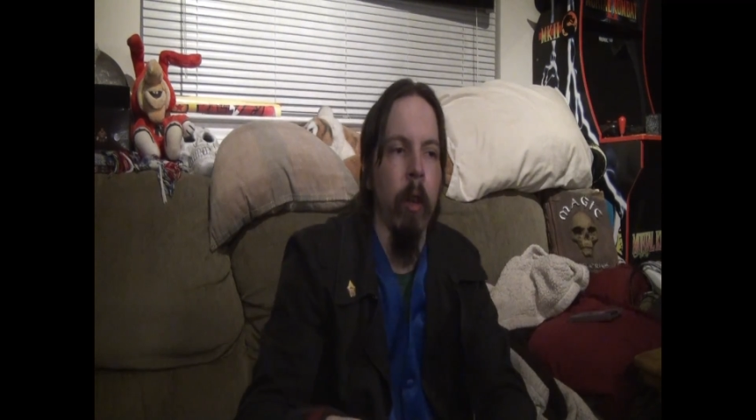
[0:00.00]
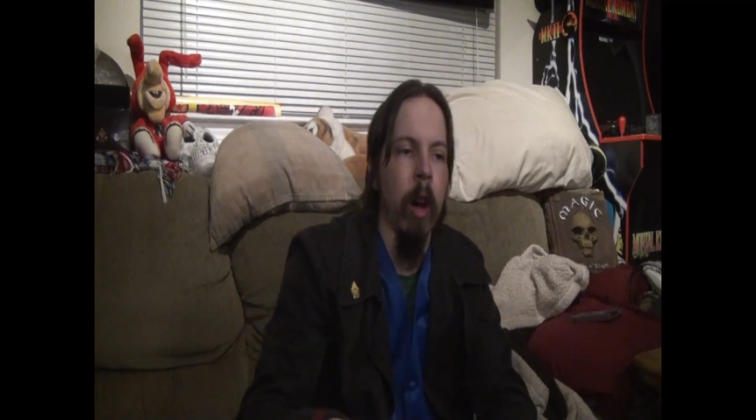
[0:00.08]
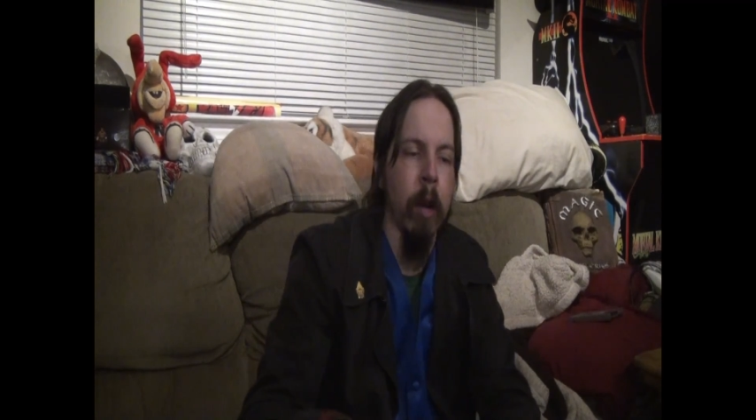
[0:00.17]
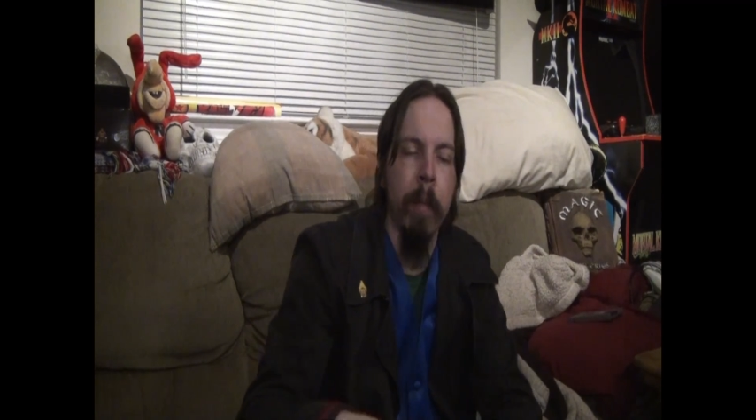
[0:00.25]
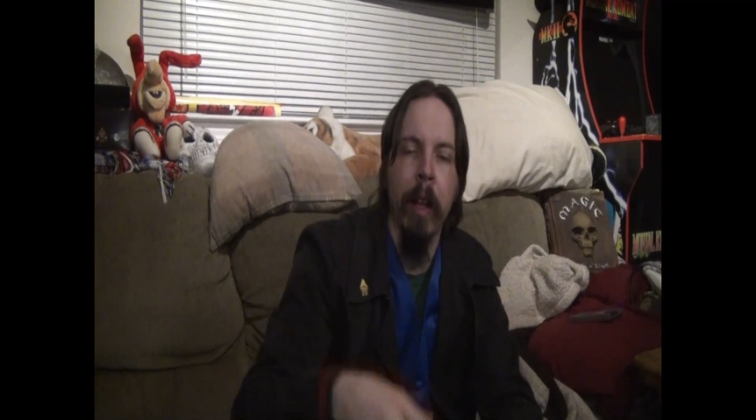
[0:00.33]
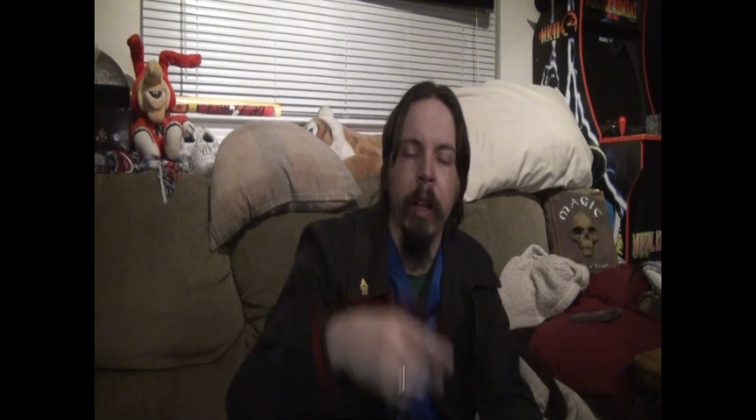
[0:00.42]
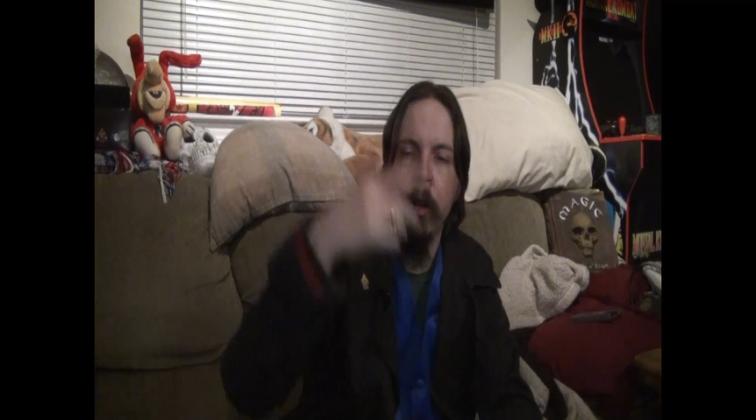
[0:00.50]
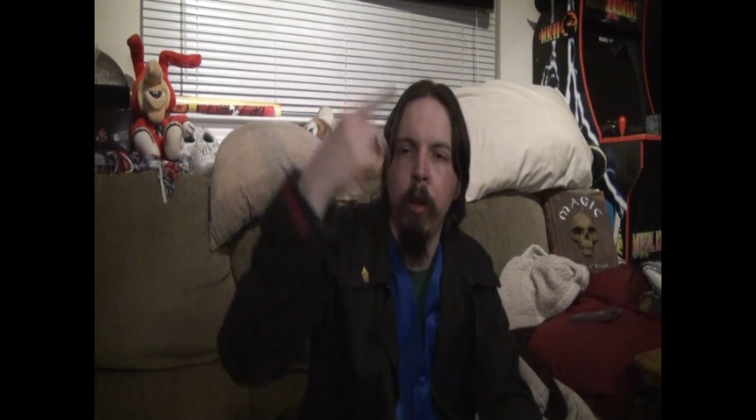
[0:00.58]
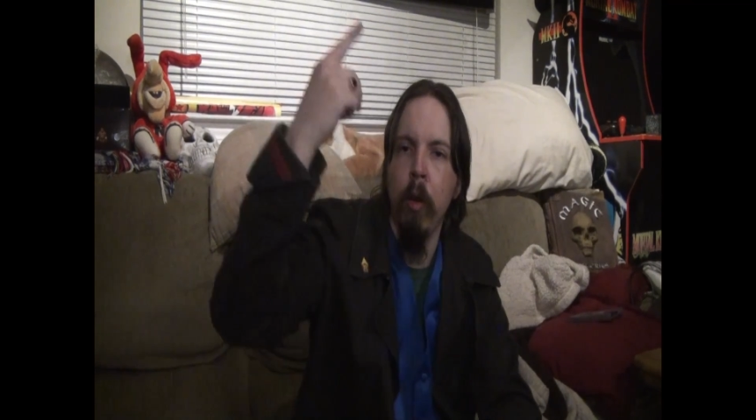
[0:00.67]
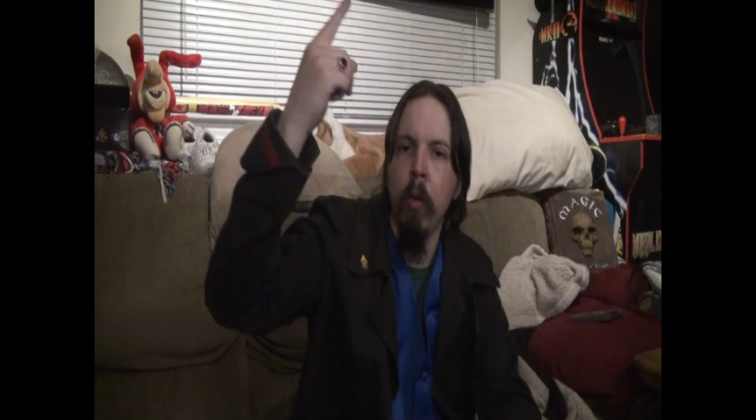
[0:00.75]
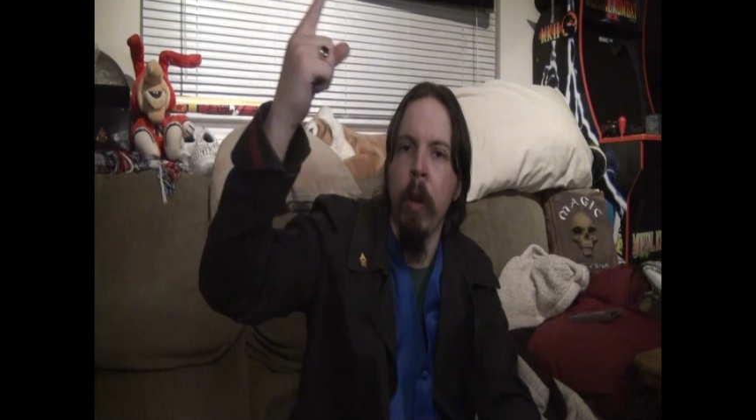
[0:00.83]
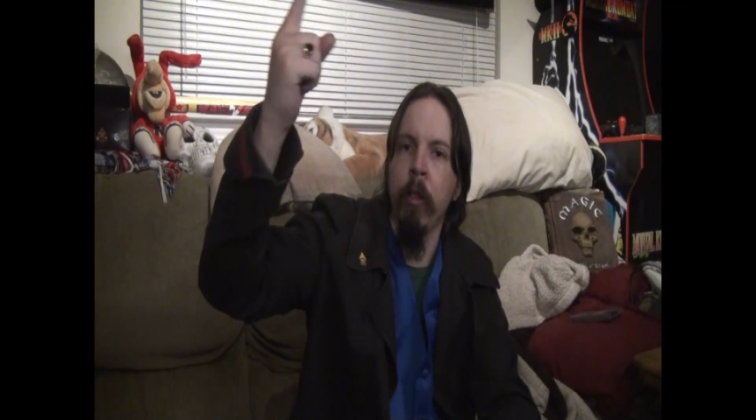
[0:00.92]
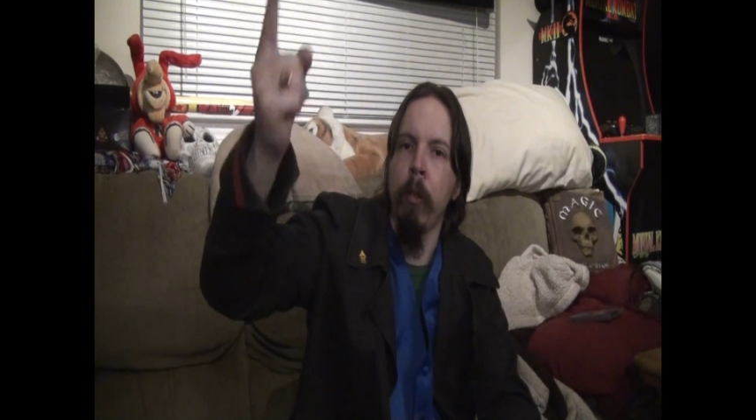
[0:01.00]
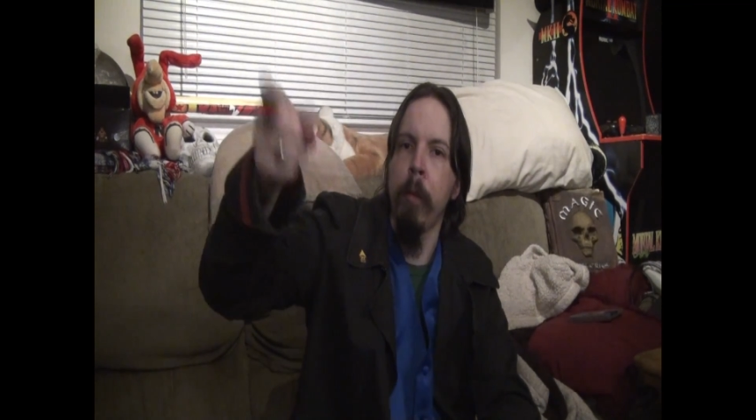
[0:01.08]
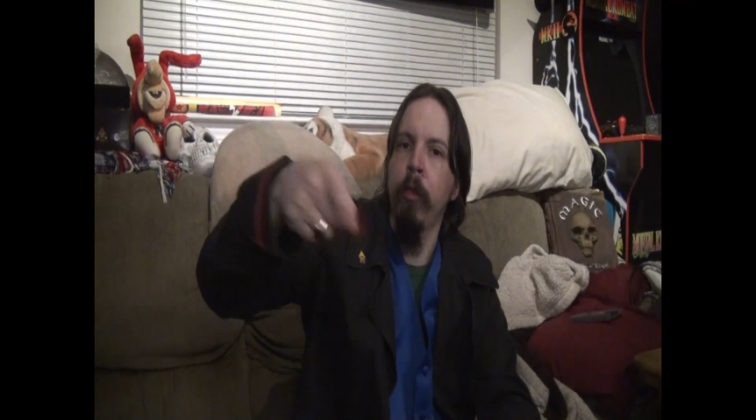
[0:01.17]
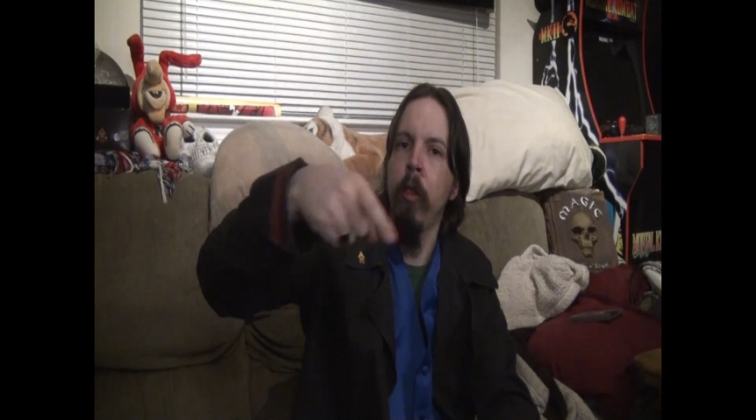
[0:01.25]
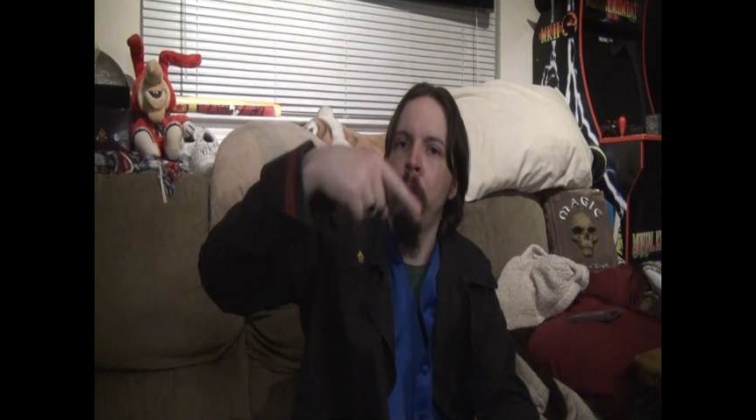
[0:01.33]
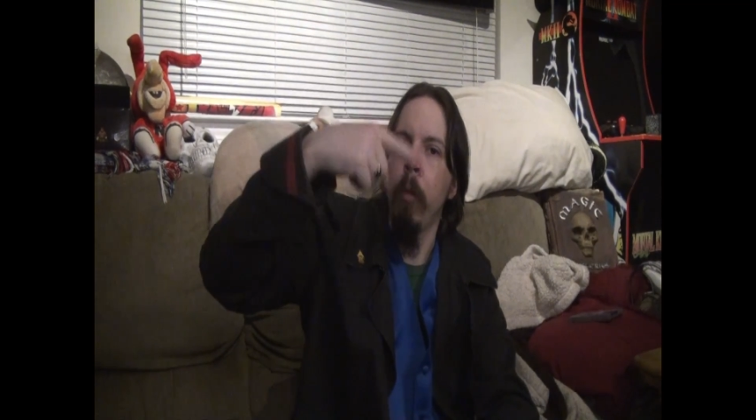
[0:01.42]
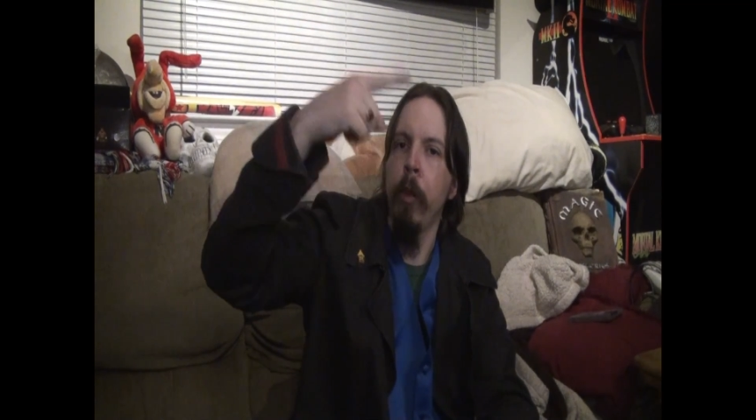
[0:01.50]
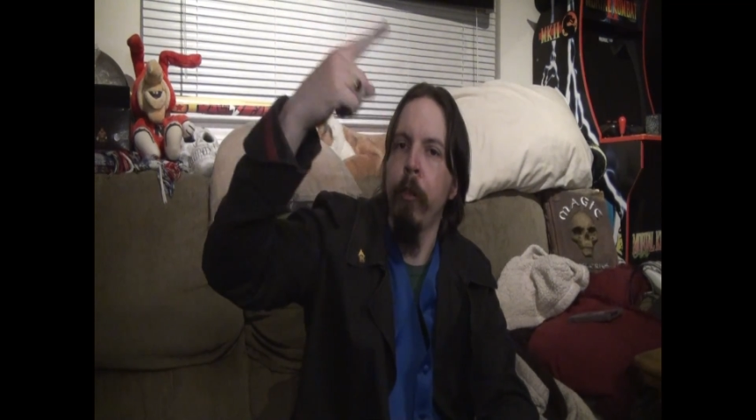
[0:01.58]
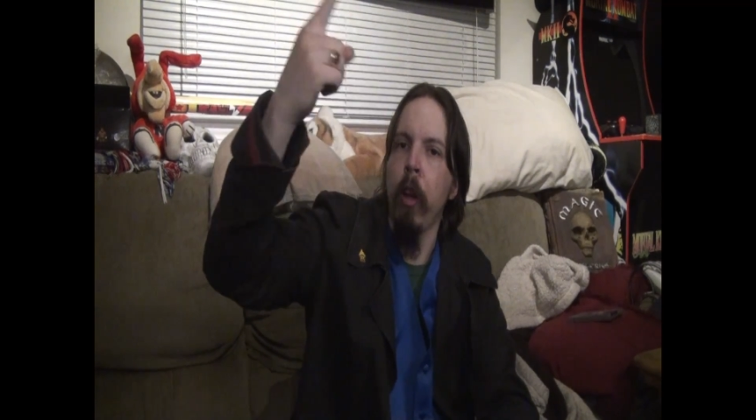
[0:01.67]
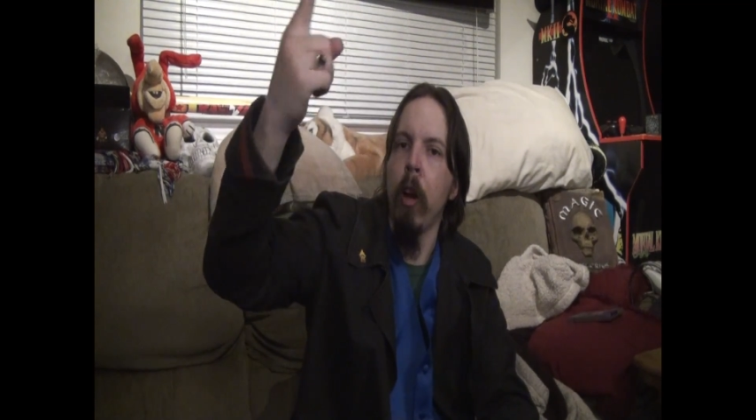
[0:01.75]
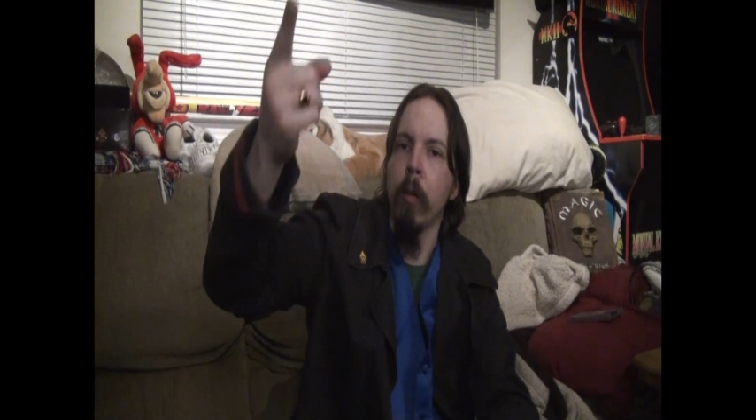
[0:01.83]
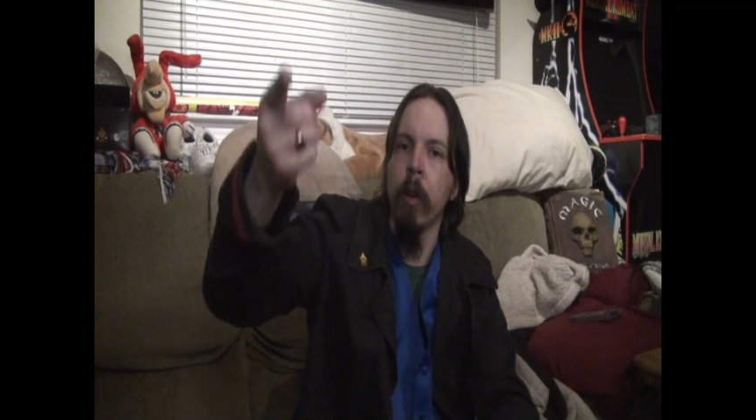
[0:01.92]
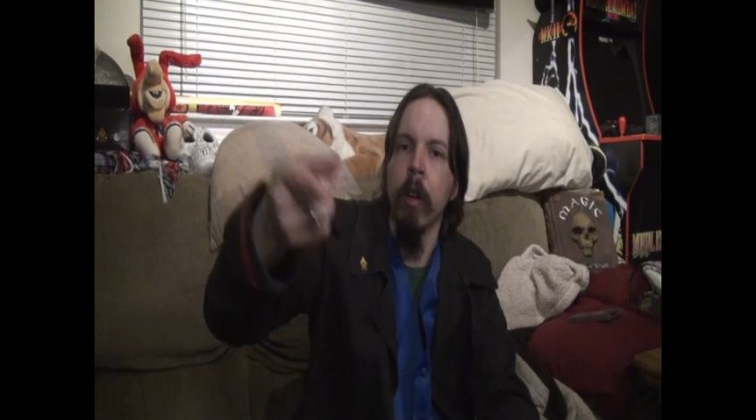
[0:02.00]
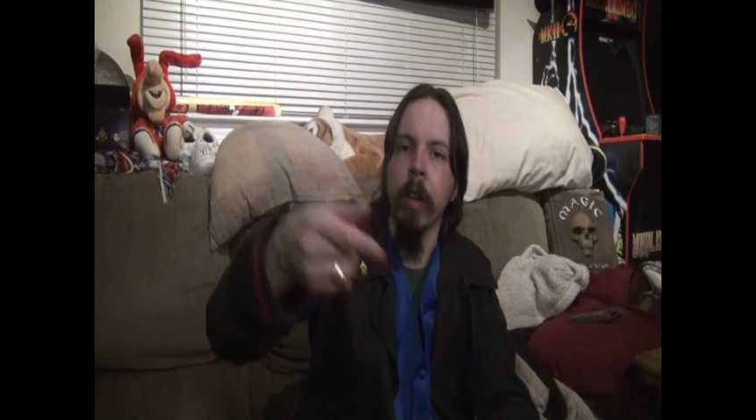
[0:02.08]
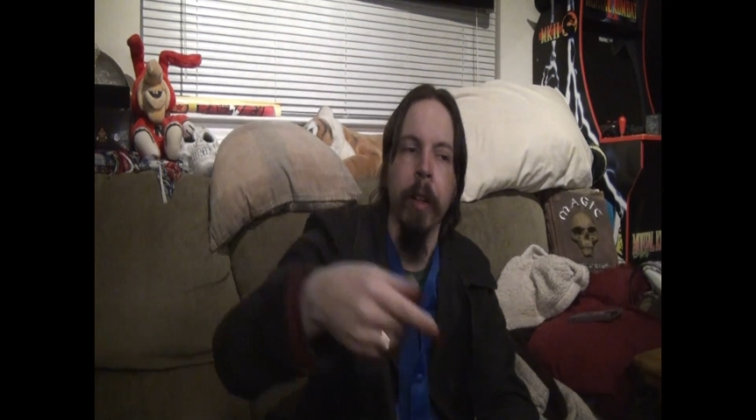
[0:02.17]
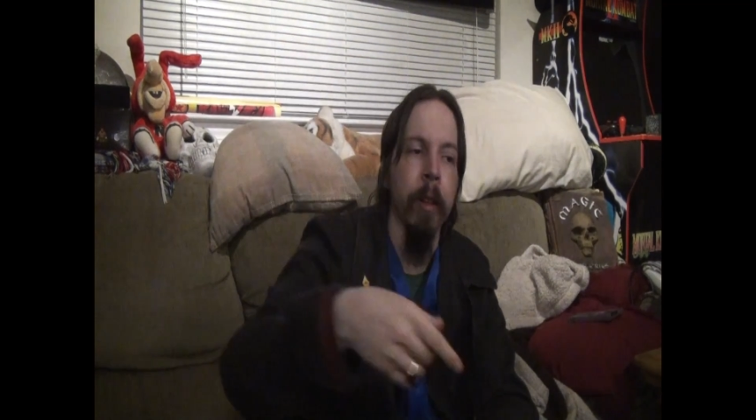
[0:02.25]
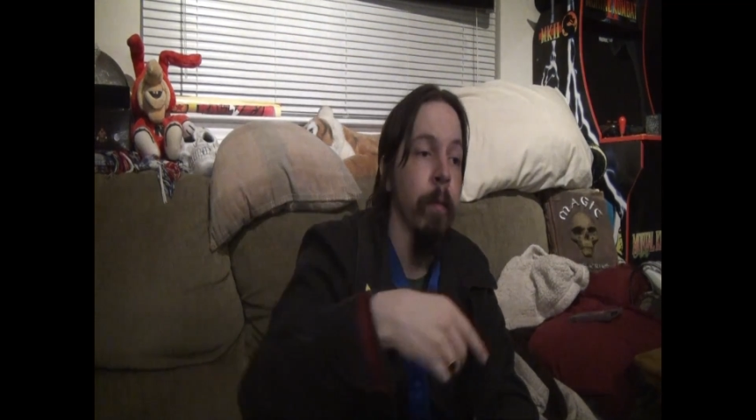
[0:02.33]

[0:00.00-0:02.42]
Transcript: automatically do a somersault with the Star Rod.